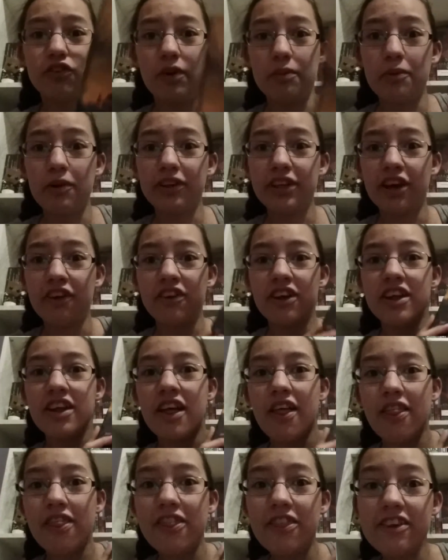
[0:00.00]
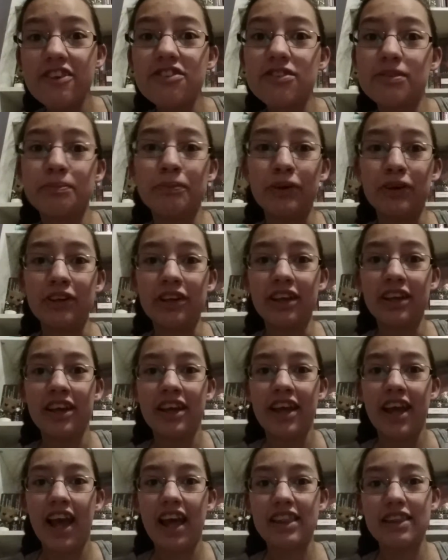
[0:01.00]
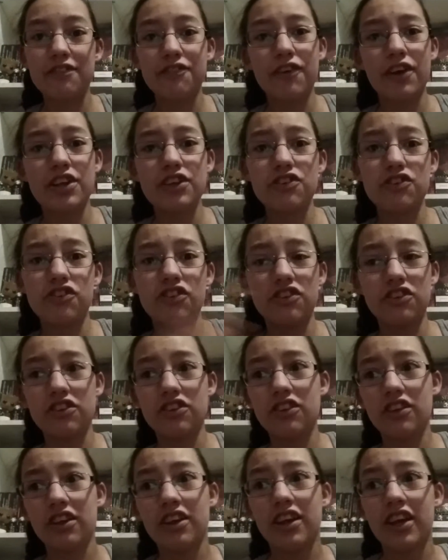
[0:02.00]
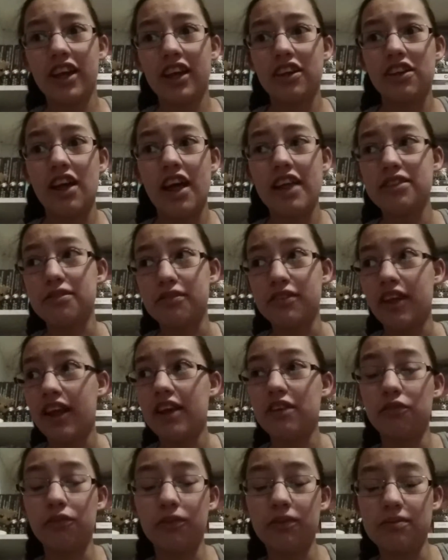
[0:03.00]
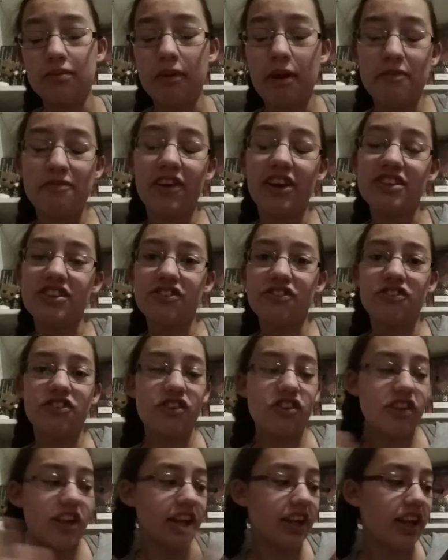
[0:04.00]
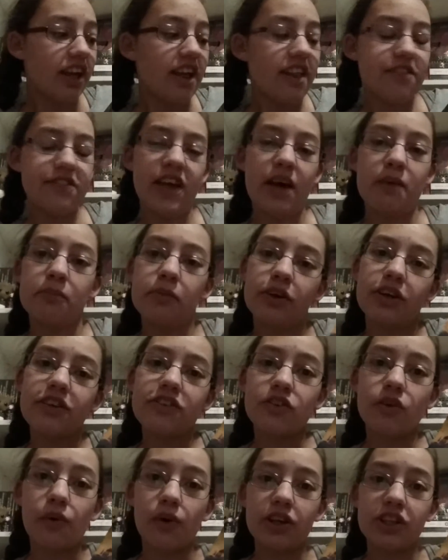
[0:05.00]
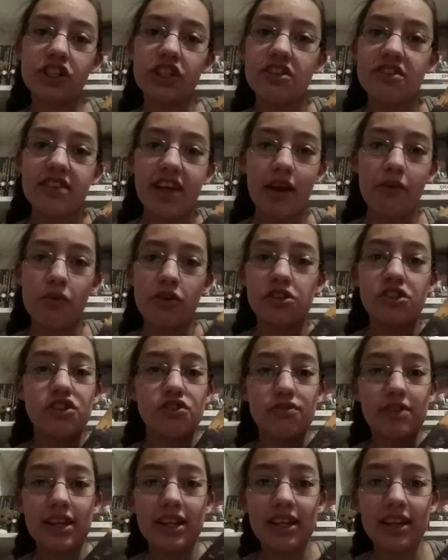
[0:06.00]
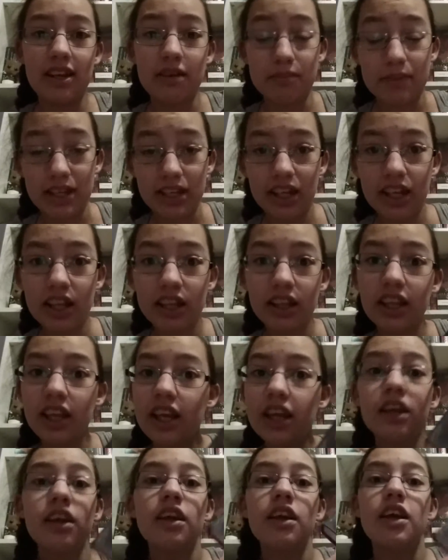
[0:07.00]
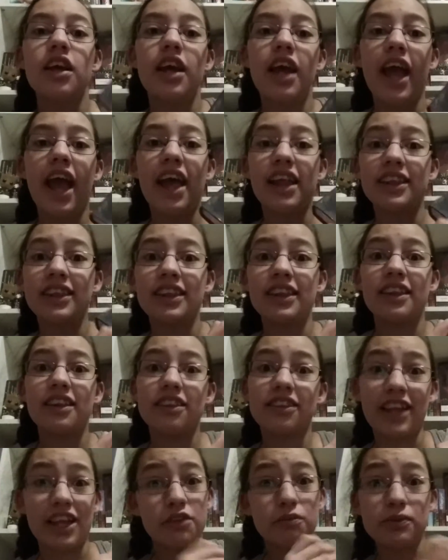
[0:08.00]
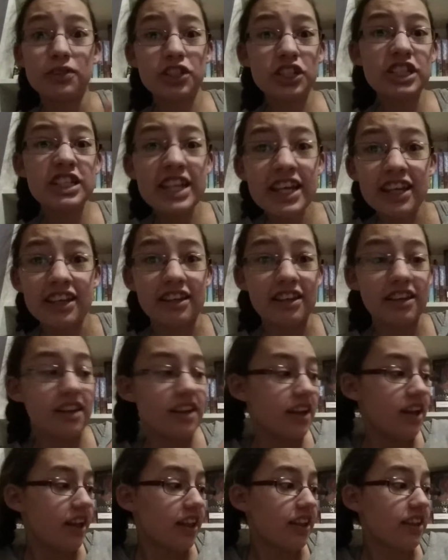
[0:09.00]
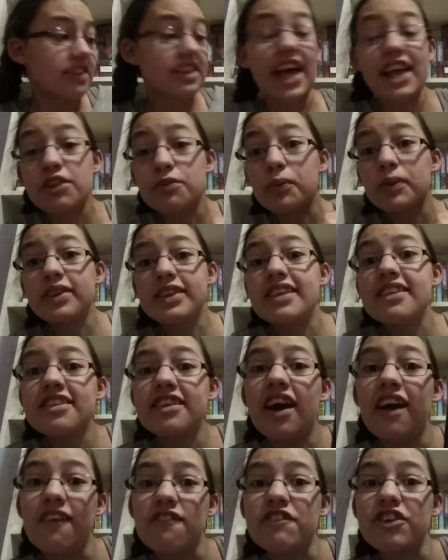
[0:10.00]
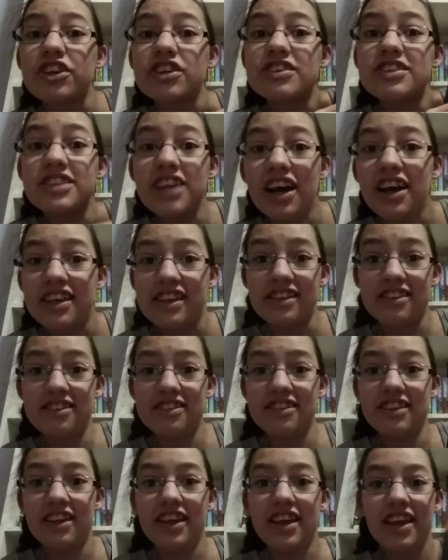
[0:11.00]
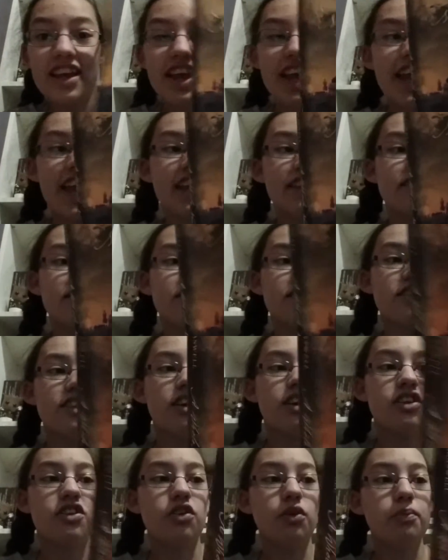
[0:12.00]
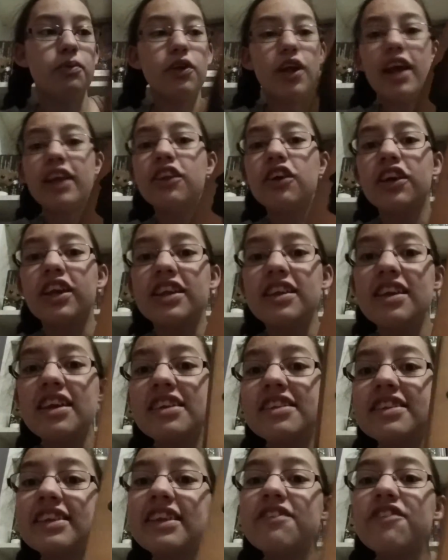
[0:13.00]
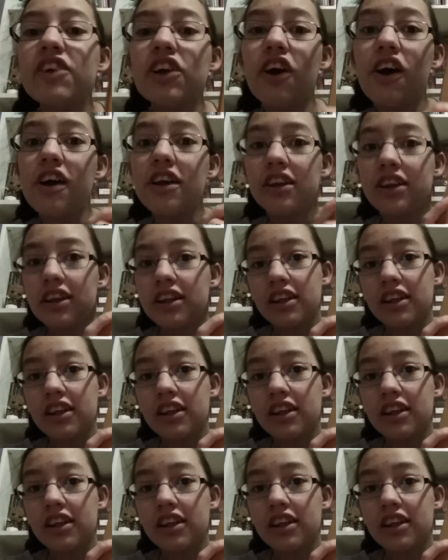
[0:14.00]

pulled out this book, and the friend who's just and my friend, she was just like, that book is gorgeous, I want to read it immediately. And that's what she did. That's what this cover does. It's and look, it's even got